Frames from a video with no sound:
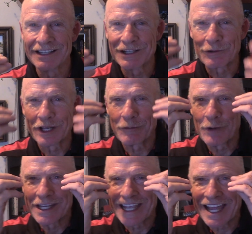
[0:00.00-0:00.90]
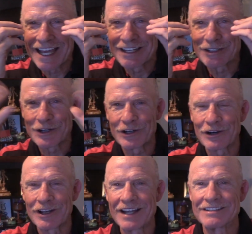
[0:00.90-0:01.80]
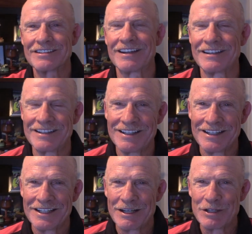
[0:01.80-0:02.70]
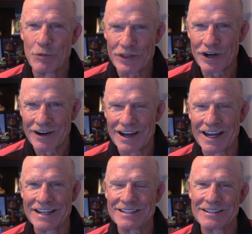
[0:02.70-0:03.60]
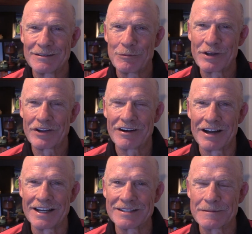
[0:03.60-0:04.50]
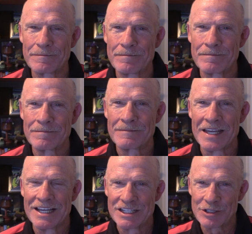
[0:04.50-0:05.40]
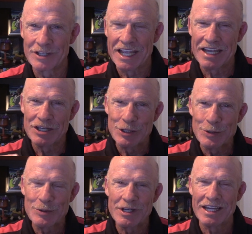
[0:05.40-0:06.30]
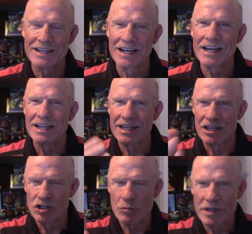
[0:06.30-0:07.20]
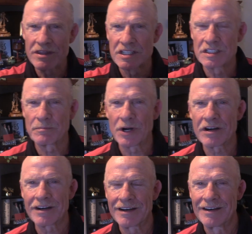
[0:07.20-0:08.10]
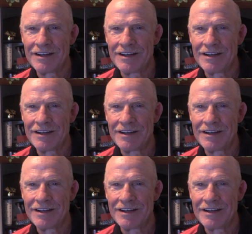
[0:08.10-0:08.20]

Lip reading: literally we can turn our lights on with our eyes, with our eyes. So can you be the spark?